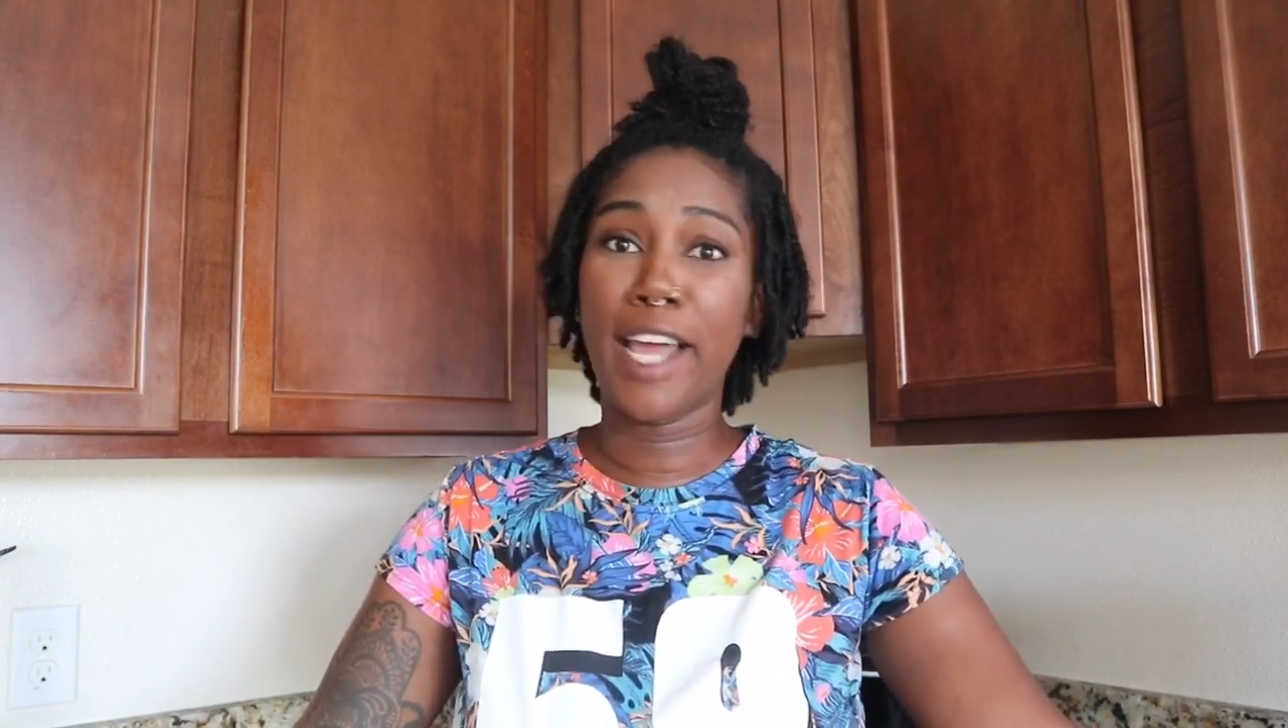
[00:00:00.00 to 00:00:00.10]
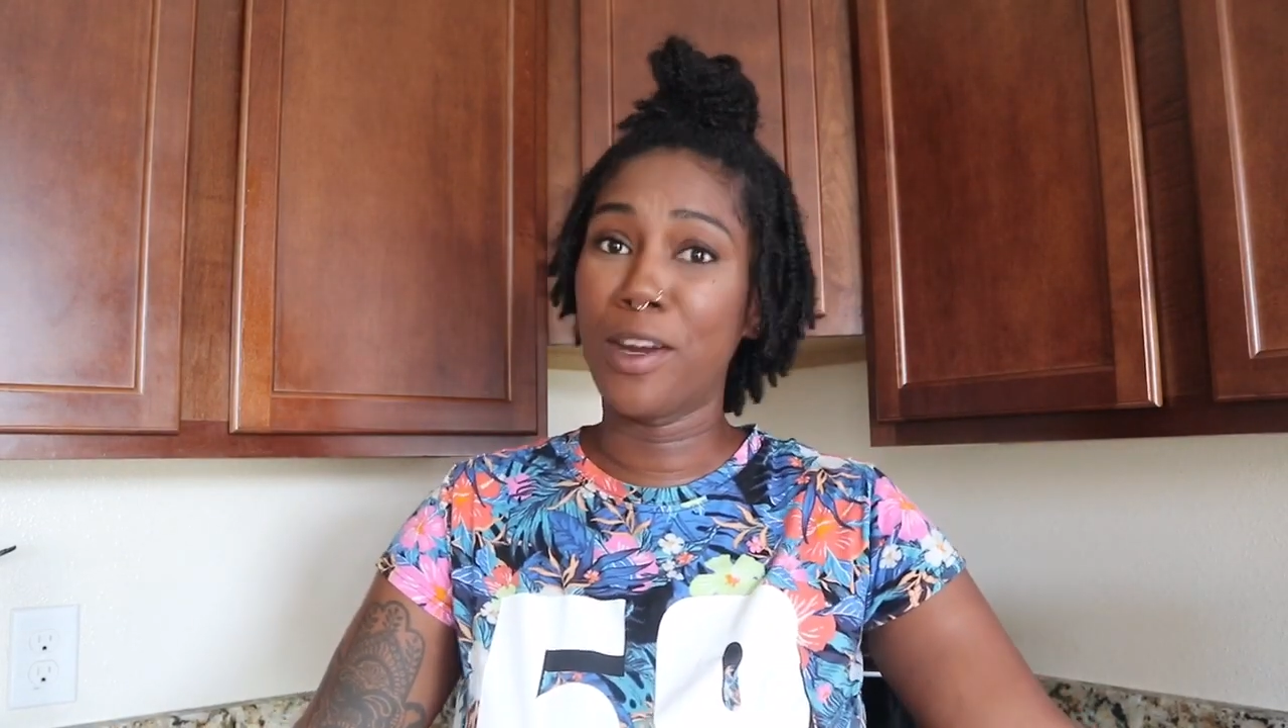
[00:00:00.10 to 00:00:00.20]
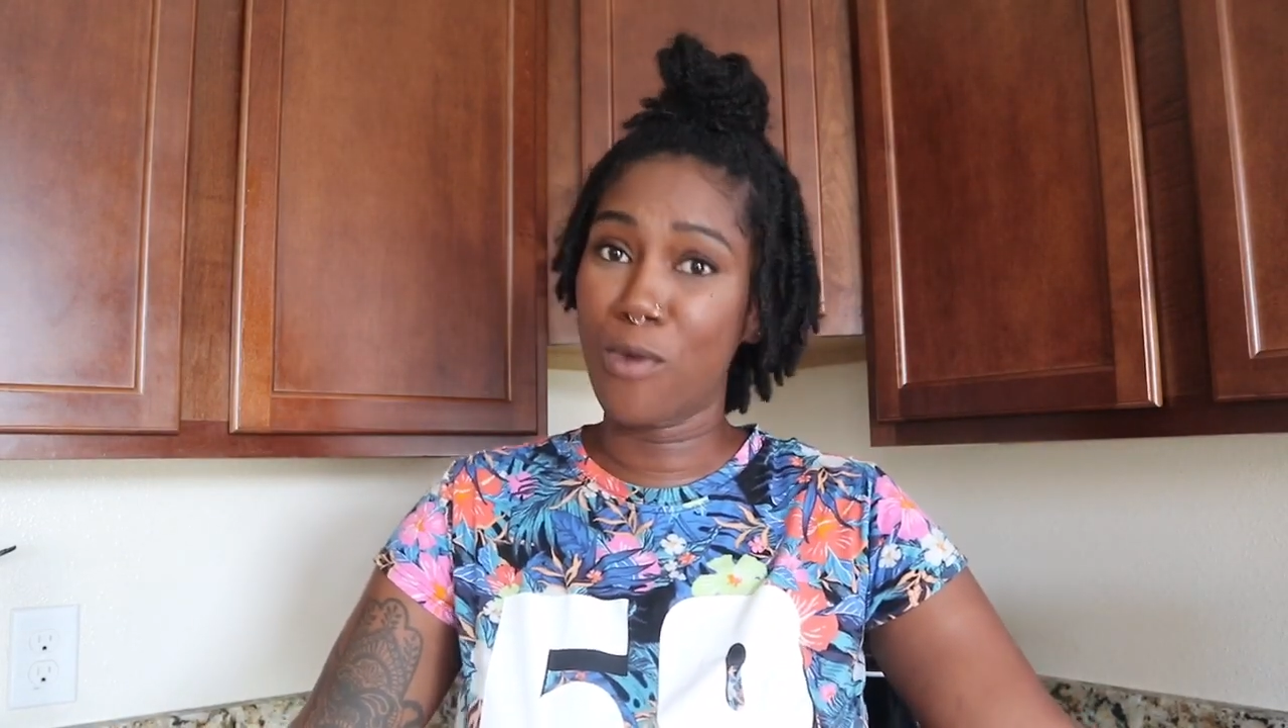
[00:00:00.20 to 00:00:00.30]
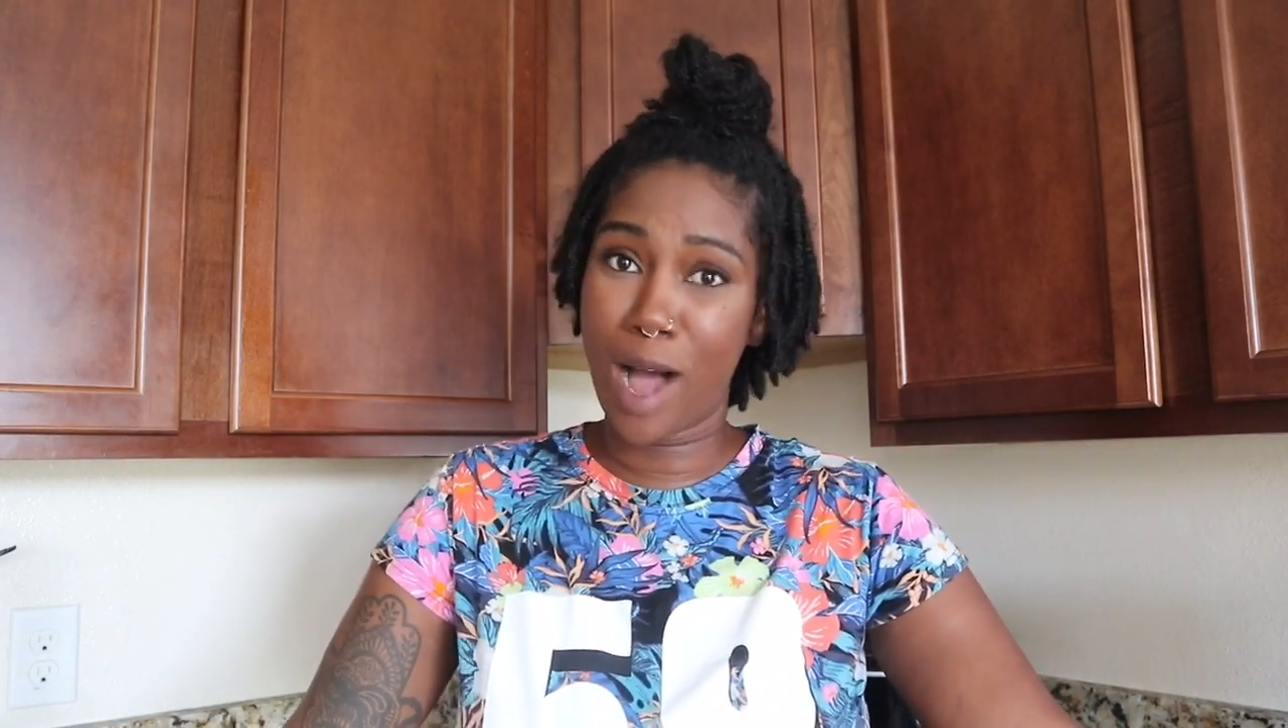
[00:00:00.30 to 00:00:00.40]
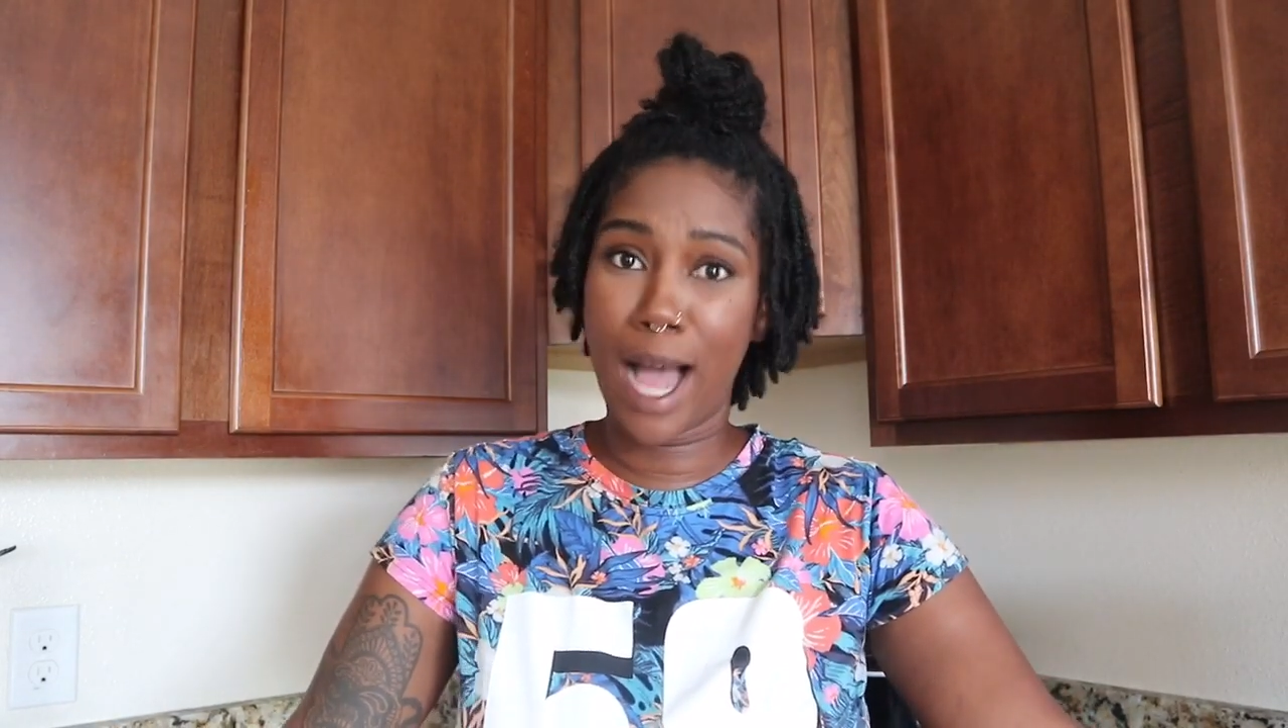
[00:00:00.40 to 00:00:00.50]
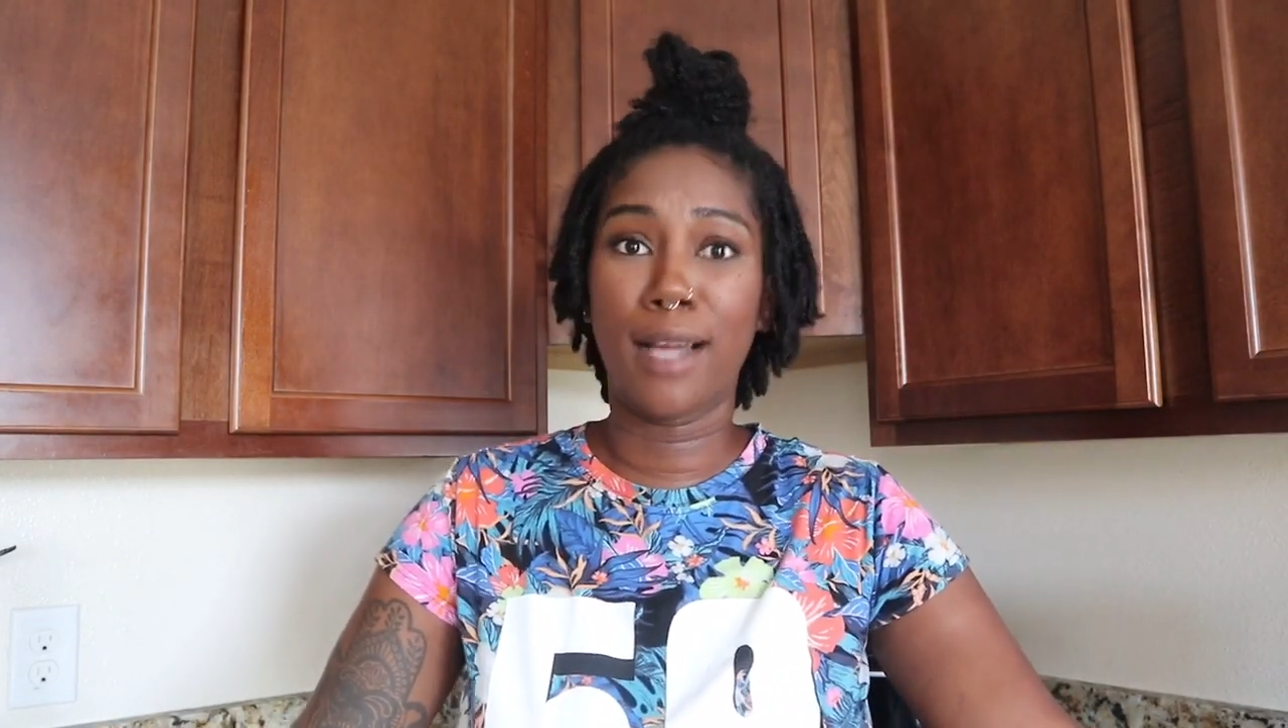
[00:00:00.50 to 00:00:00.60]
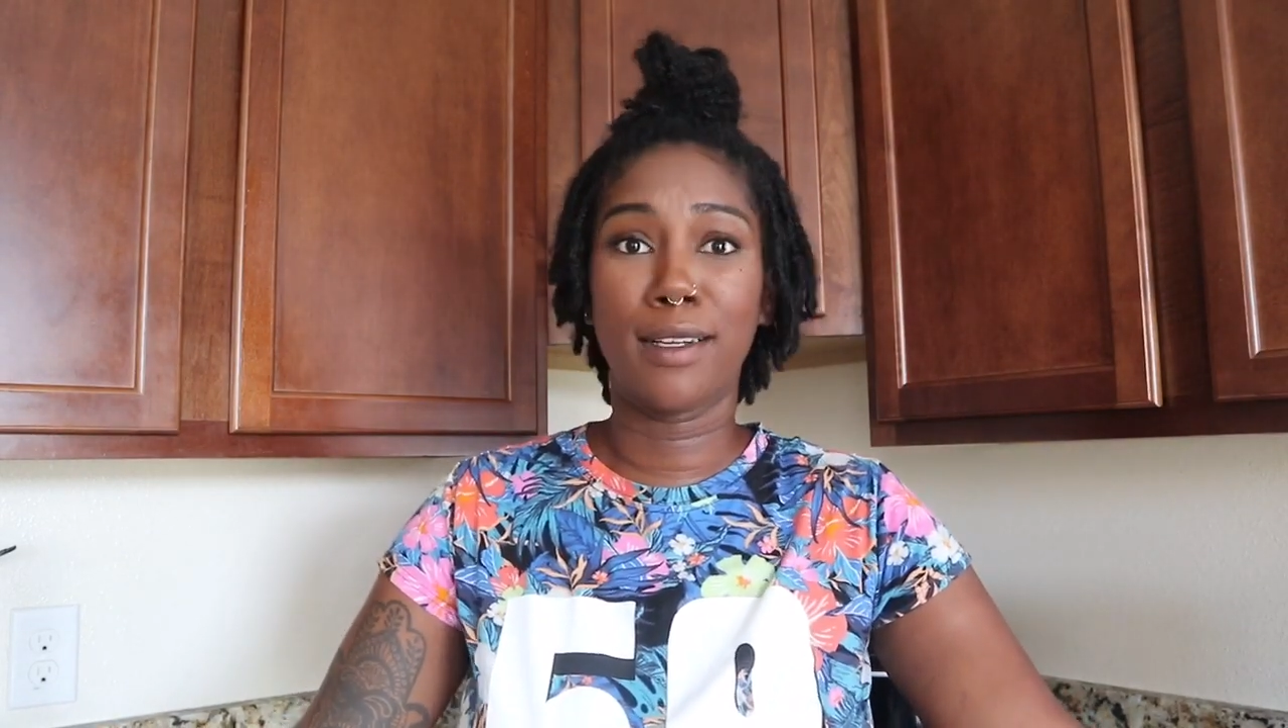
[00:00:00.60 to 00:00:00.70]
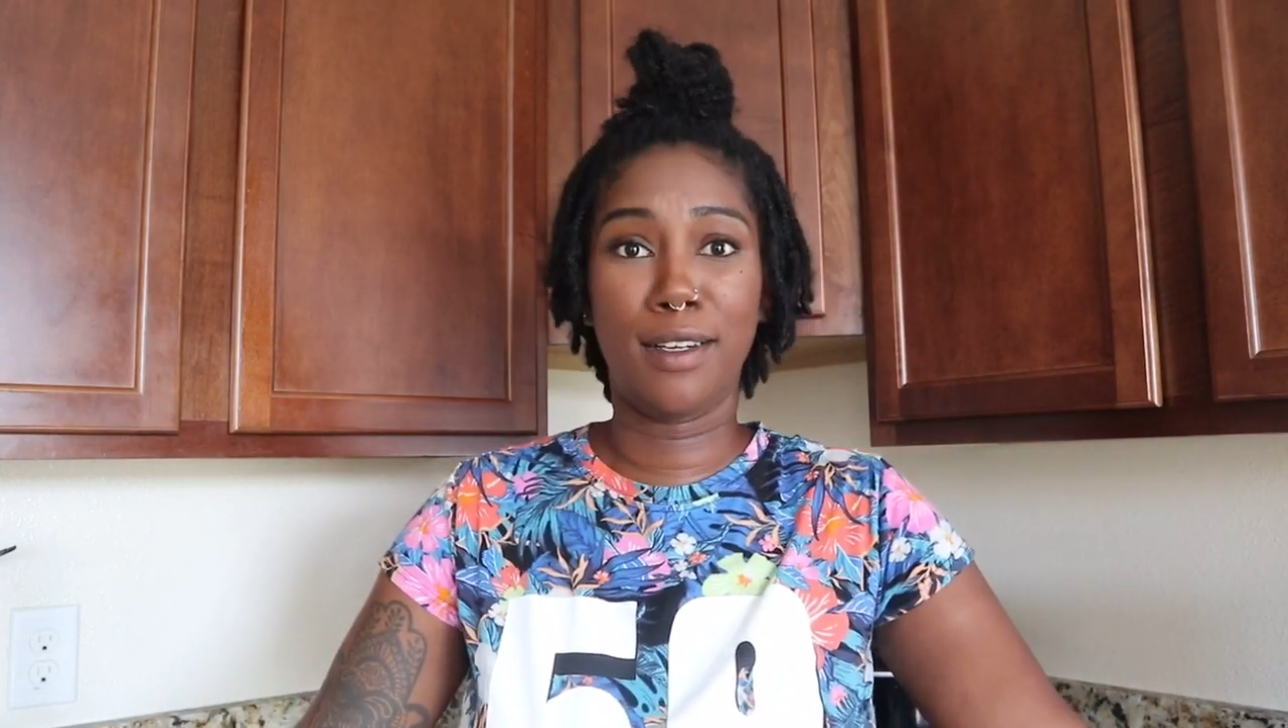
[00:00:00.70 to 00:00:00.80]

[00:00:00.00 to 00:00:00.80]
and the why